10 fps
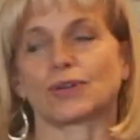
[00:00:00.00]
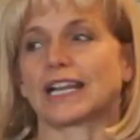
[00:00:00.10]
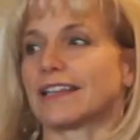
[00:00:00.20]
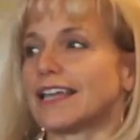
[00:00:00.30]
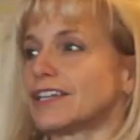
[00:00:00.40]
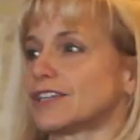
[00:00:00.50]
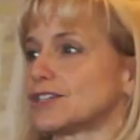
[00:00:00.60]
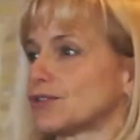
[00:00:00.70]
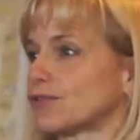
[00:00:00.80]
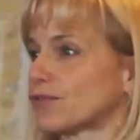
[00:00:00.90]
so, what I'd like you to
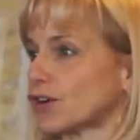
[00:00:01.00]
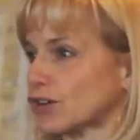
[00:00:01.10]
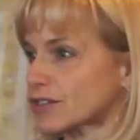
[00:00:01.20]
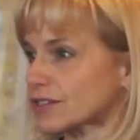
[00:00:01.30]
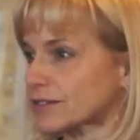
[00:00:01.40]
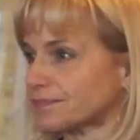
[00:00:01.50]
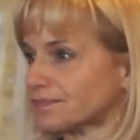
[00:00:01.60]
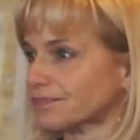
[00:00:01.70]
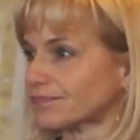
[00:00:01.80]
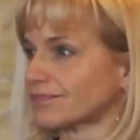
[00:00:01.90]
do first
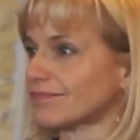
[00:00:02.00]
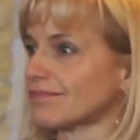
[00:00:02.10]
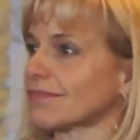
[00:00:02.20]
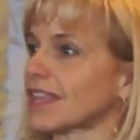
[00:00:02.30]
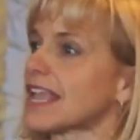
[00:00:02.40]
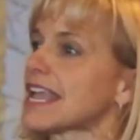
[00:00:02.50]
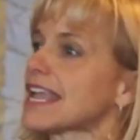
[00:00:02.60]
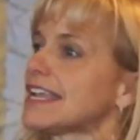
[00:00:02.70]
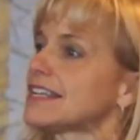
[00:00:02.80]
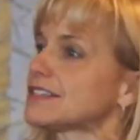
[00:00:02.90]

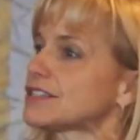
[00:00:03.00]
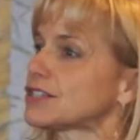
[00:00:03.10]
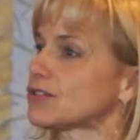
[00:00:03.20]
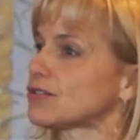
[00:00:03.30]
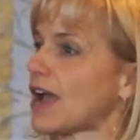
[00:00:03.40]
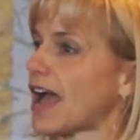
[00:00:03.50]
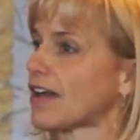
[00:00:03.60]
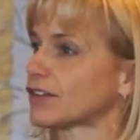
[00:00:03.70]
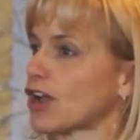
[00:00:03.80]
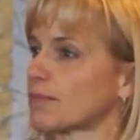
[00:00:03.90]
is to
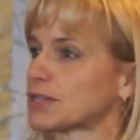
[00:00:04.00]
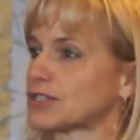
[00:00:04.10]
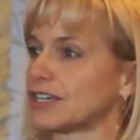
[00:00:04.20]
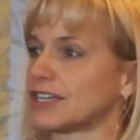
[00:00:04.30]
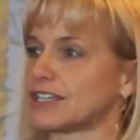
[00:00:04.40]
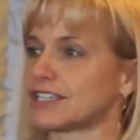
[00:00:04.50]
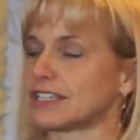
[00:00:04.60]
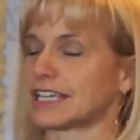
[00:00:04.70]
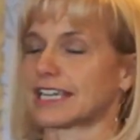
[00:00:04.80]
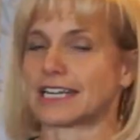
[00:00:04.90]
have an opportunity
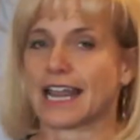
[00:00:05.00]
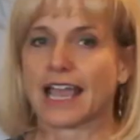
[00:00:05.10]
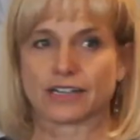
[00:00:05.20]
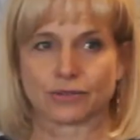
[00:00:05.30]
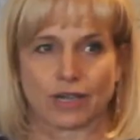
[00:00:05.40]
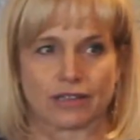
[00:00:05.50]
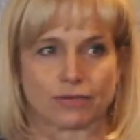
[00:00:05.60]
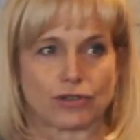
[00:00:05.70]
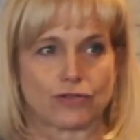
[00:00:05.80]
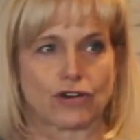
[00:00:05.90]
to connect with.
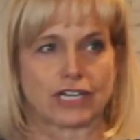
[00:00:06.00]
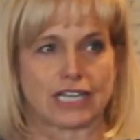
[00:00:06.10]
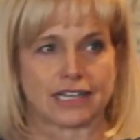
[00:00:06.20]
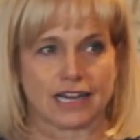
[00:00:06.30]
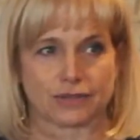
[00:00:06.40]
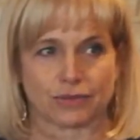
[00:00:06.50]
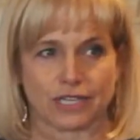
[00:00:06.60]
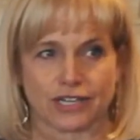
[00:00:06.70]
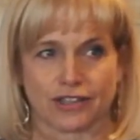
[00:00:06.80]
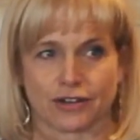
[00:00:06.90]
We've already connected with
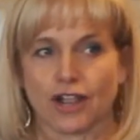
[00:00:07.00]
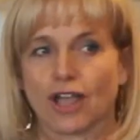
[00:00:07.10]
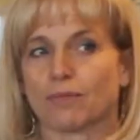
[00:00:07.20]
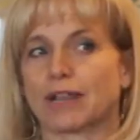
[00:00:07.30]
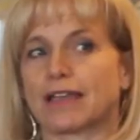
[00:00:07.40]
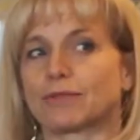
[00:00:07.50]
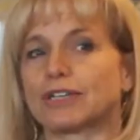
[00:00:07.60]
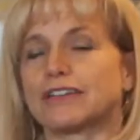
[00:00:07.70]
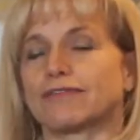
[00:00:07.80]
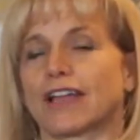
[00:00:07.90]
each other, but I'm going
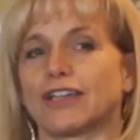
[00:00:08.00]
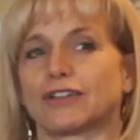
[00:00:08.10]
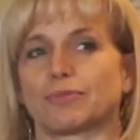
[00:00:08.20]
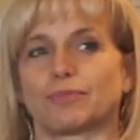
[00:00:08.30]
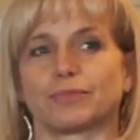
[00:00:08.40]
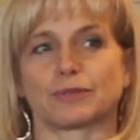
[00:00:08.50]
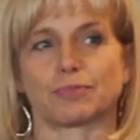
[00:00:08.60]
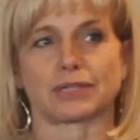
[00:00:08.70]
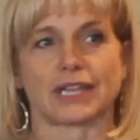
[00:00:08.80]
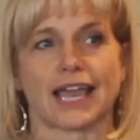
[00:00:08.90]
to invite you to, to
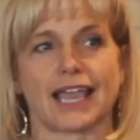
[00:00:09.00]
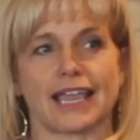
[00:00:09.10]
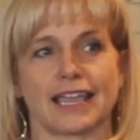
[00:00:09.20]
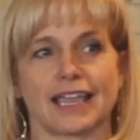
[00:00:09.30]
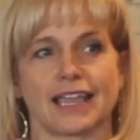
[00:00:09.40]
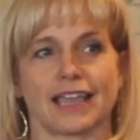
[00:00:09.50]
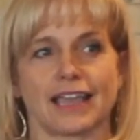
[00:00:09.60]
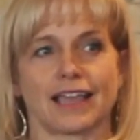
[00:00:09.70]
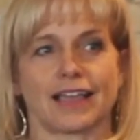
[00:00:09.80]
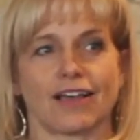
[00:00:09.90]
play,
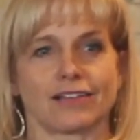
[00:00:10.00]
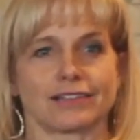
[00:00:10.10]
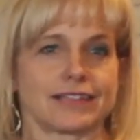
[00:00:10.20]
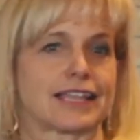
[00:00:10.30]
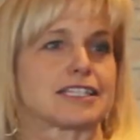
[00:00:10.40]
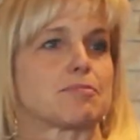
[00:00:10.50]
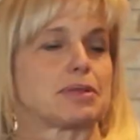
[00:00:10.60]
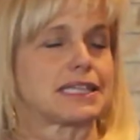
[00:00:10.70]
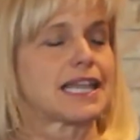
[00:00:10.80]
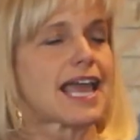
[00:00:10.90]
like to
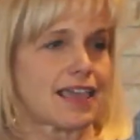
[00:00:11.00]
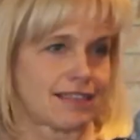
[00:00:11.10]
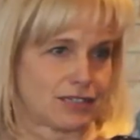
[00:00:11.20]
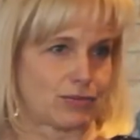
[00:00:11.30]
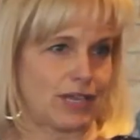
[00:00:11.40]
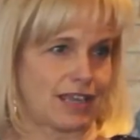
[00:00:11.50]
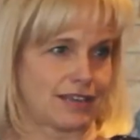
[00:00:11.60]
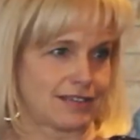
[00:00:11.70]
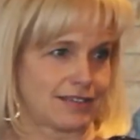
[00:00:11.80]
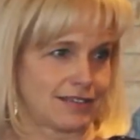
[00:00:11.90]
play this
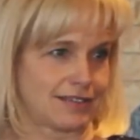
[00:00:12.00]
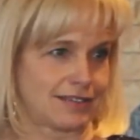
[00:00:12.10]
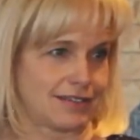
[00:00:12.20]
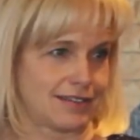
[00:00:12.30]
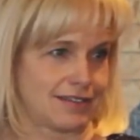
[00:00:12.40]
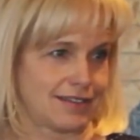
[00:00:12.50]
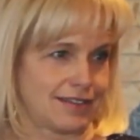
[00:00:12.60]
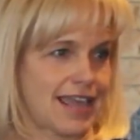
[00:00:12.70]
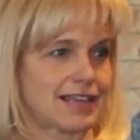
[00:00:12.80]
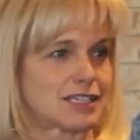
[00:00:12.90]
weekend,
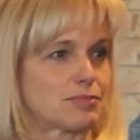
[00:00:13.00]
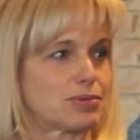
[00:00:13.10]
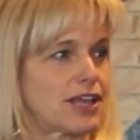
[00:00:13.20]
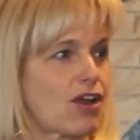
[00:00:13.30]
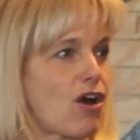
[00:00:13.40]
and to play